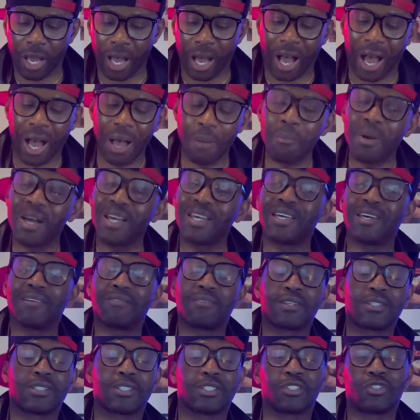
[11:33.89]
I might
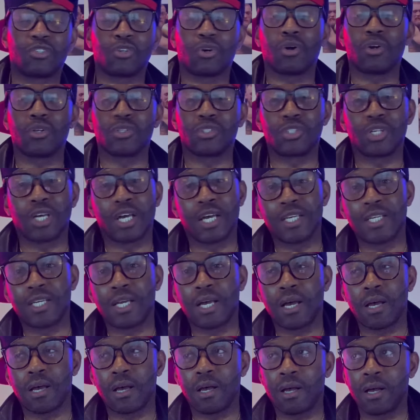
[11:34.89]
give this a draw,
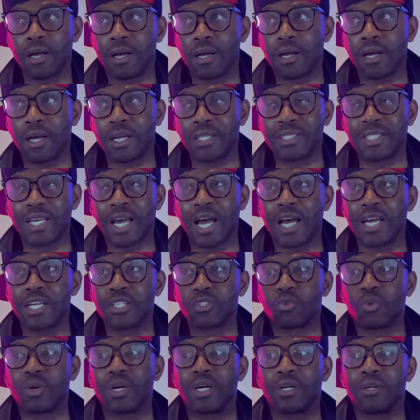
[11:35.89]
a tie
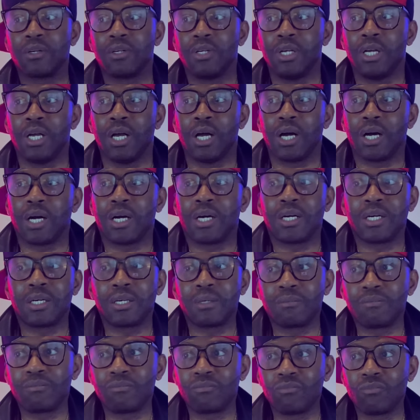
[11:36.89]
as well.
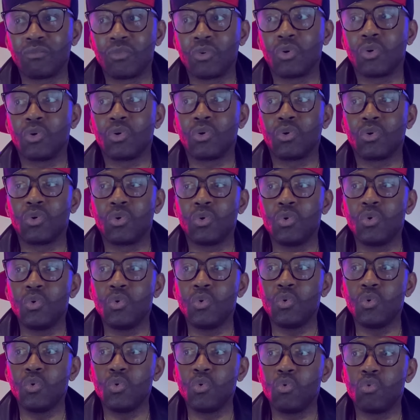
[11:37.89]

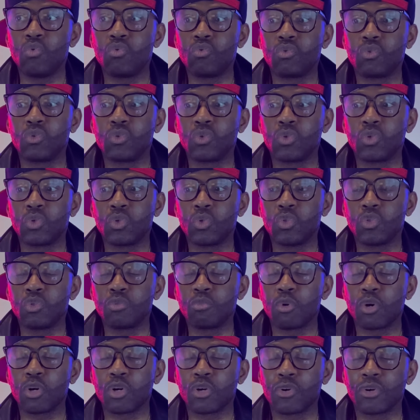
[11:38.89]
Who's
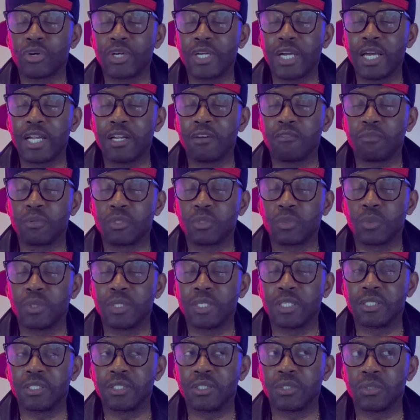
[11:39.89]
more creative between
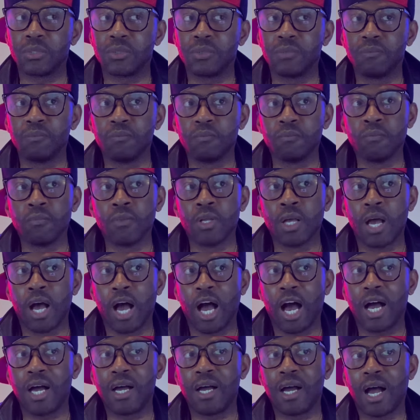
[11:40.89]
the two?
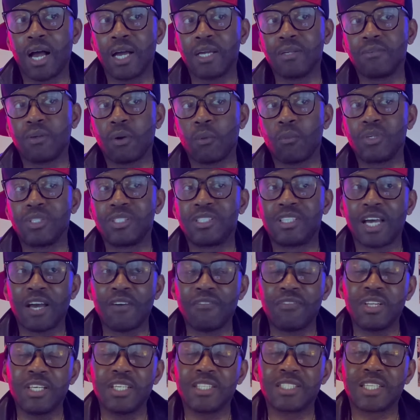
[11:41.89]
I would
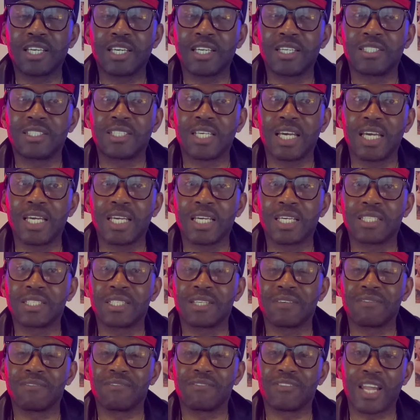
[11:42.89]
definitely say Tank is
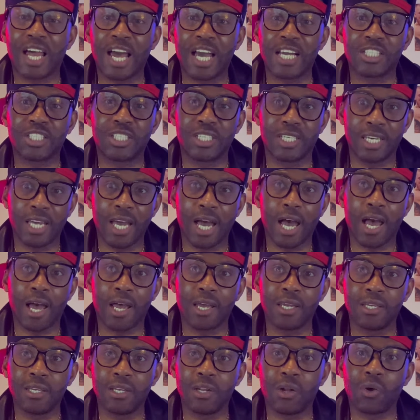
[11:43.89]
a flashy
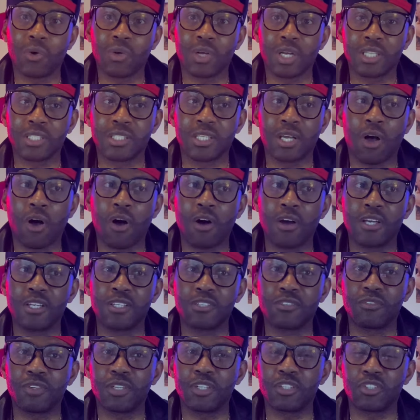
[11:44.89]
guy, you know, because all
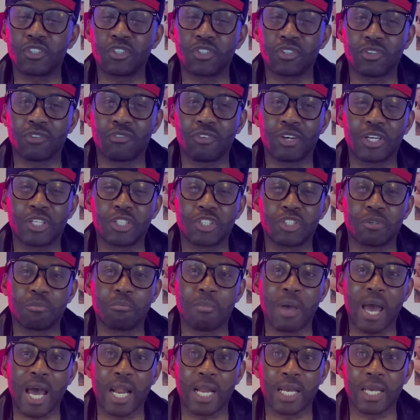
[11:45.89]
his finishes are very
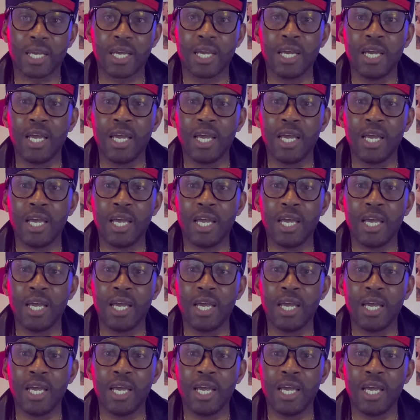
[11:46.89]
dramatic